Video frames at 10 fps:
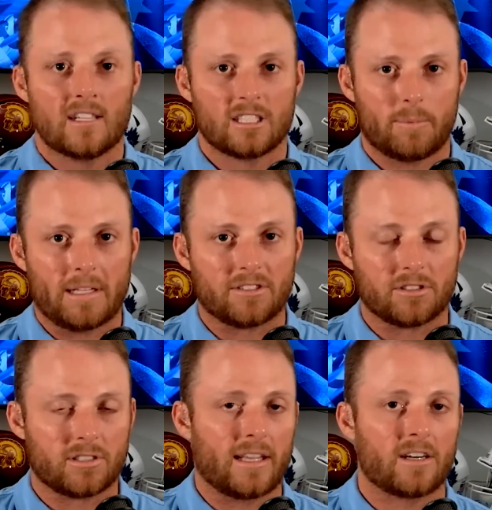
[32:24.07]
Spencer
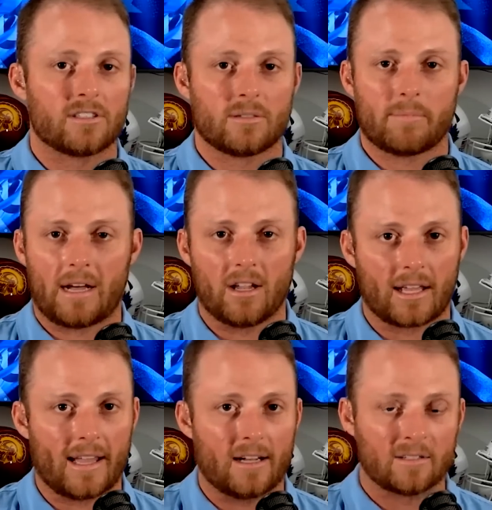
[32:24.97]
Sanders, and by all
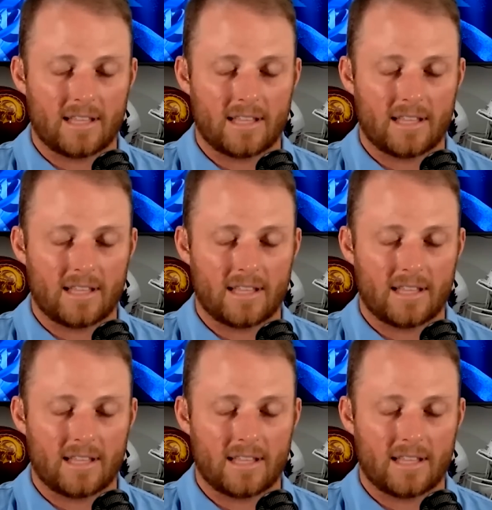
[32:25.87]
accounts,